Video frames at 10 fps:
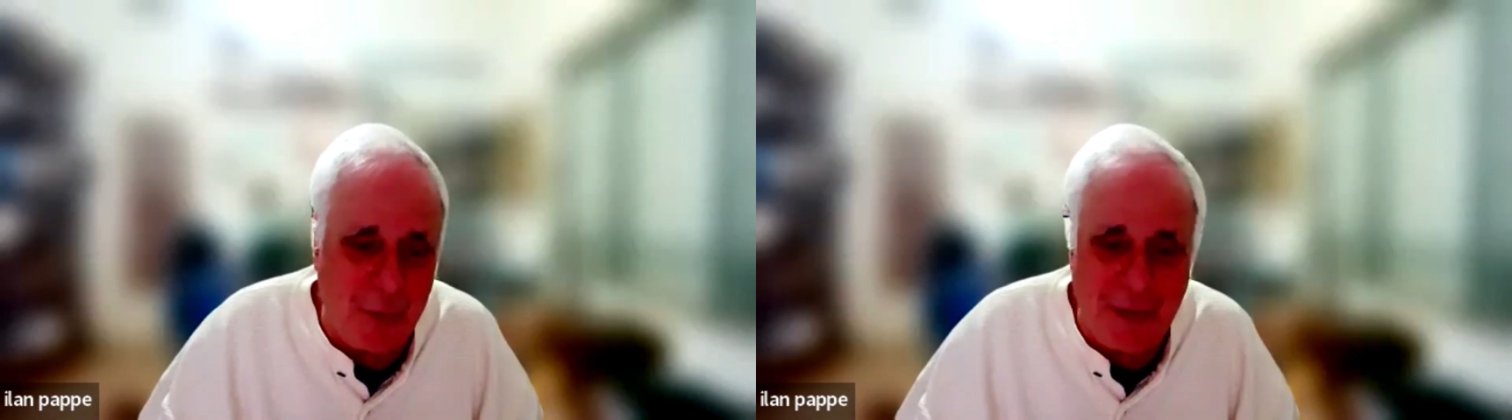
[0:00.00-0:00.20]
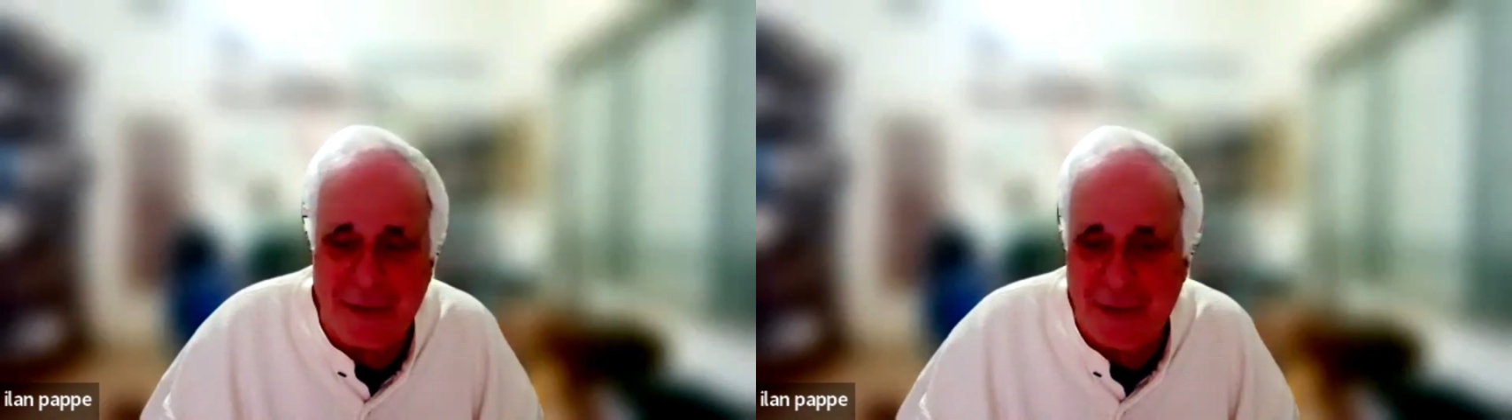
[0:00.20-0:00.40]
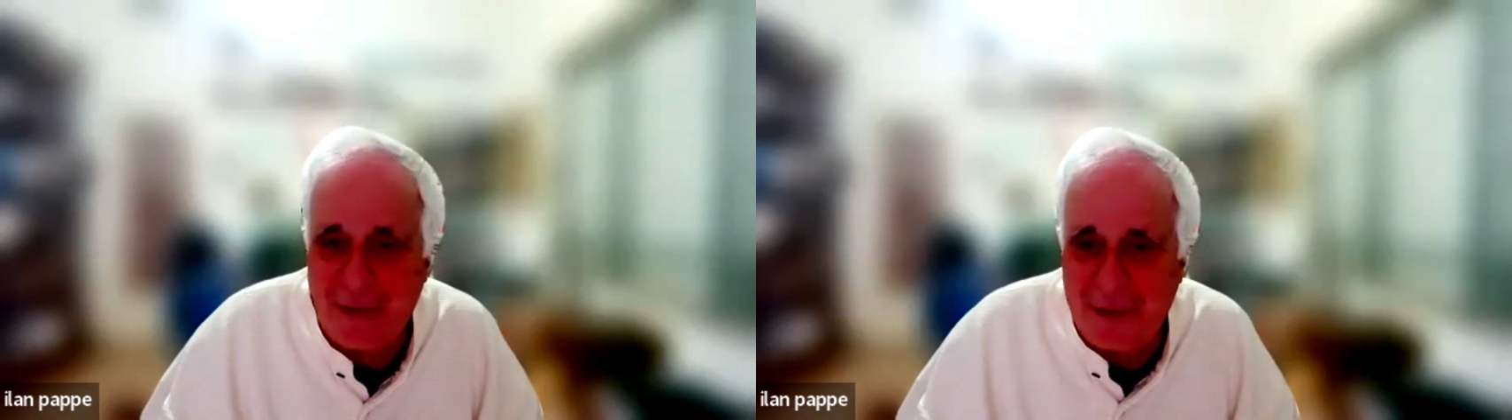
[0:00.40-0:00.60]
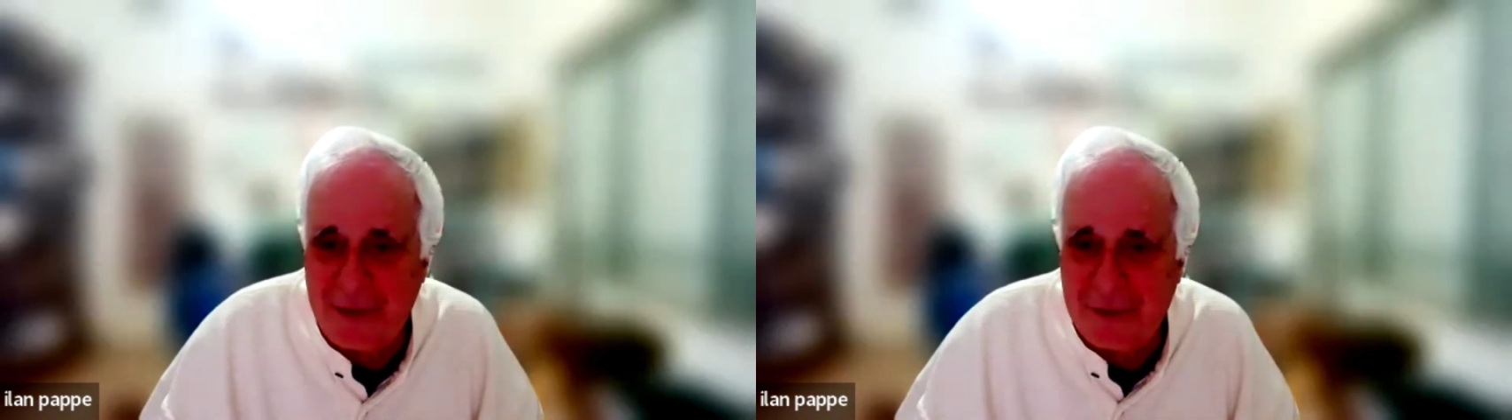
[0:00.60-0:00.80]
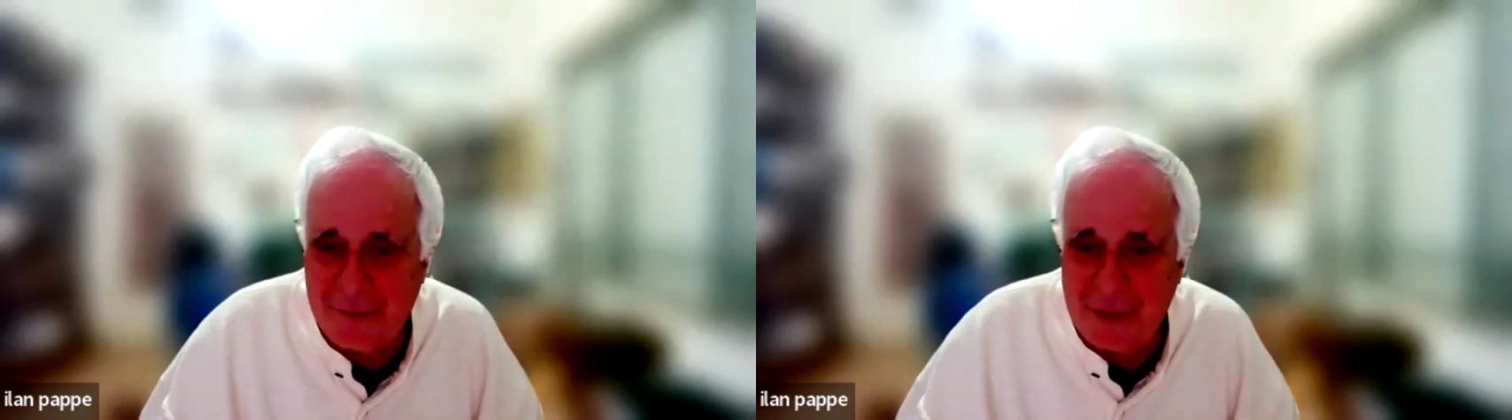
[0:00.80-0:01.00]
political
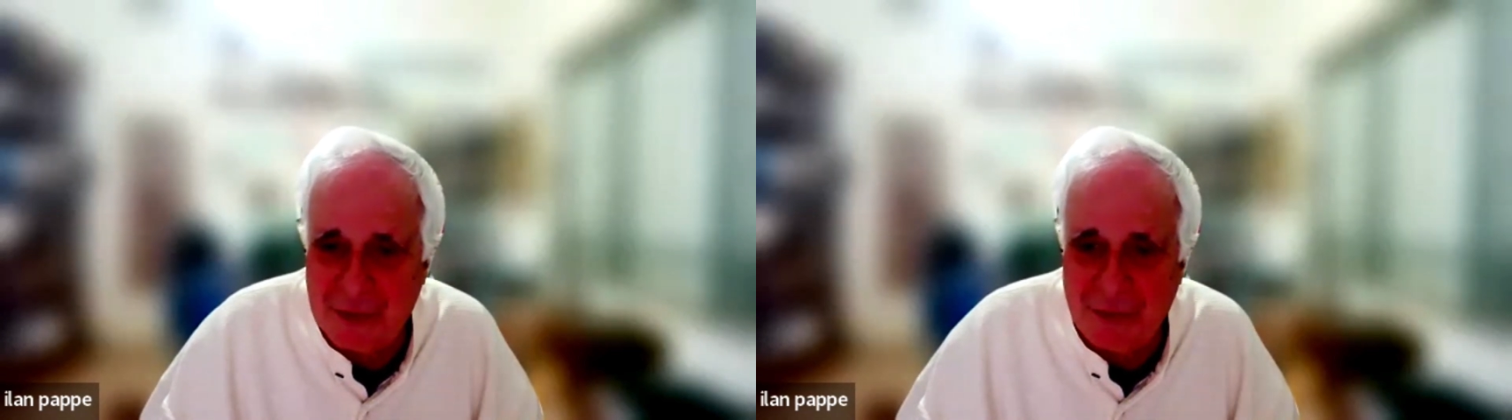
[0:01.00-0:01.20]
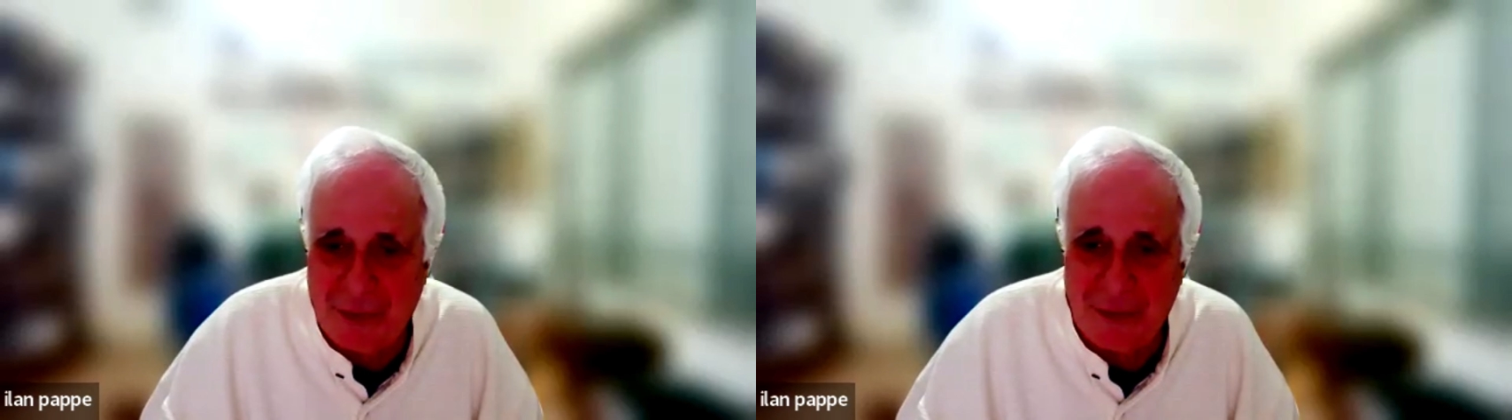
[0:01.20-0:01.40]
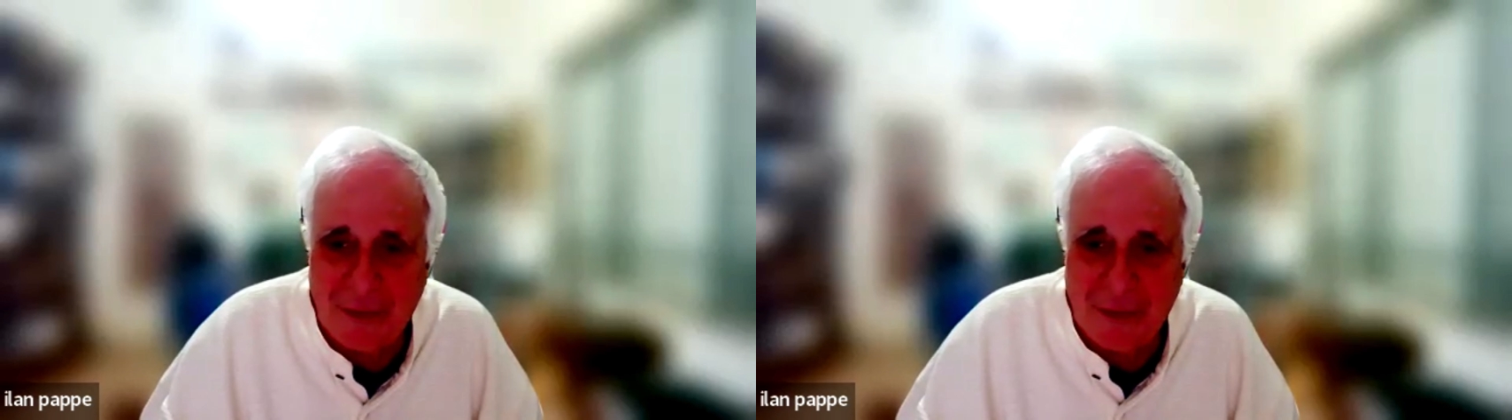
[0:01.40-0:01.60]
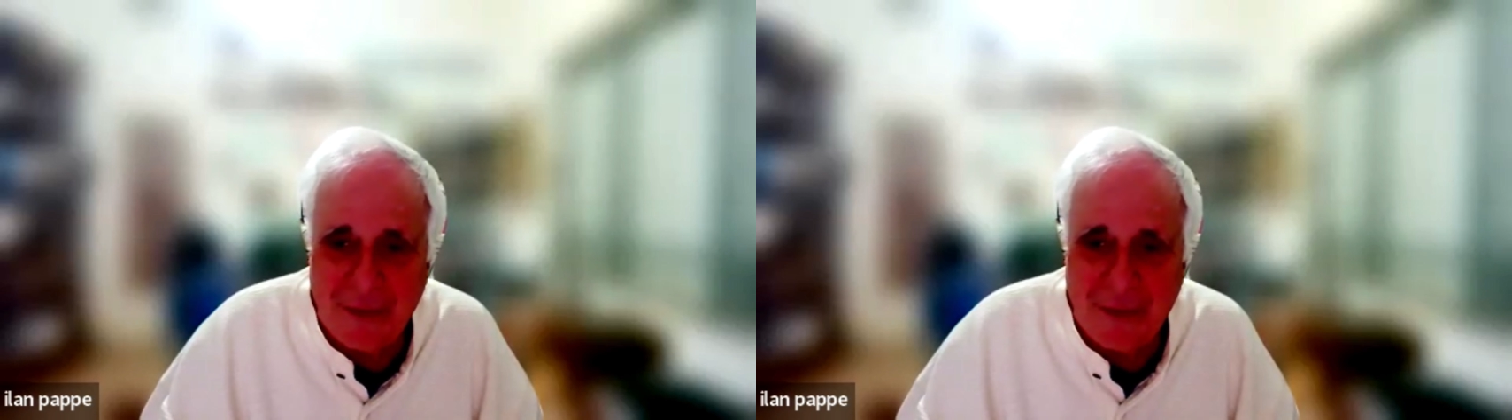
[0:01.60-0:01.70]
elite of Israel